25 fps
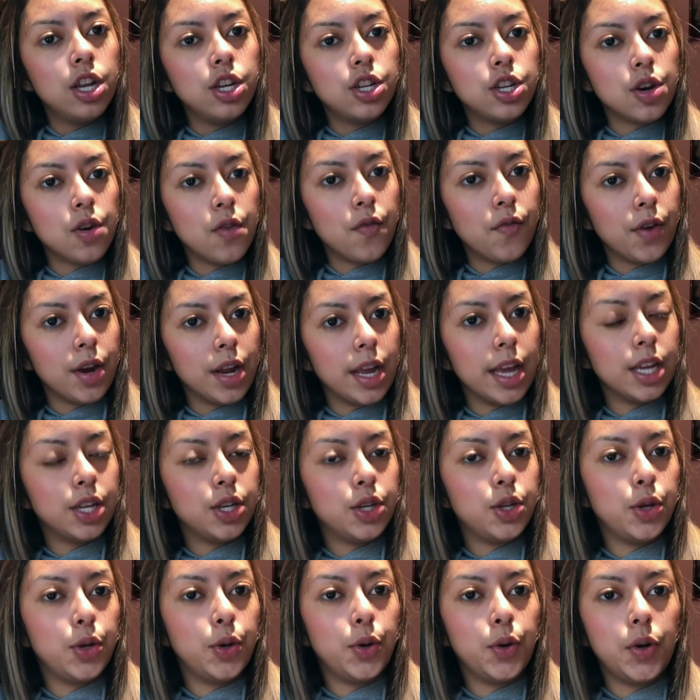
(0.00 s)
Don't forget
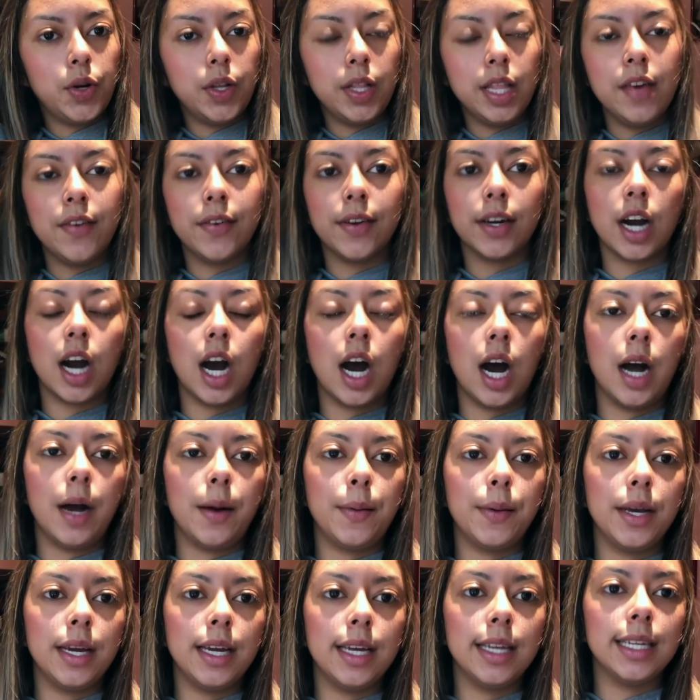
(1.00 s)
to leave a
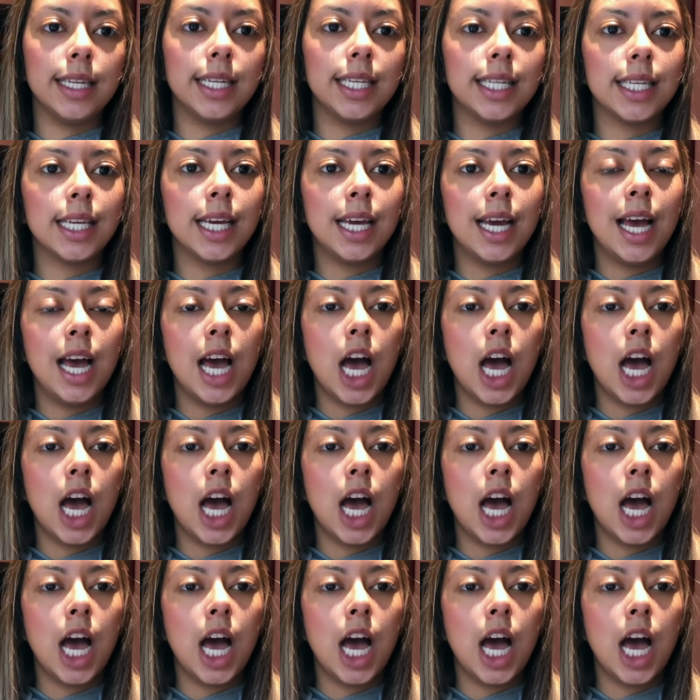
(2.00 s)
comment,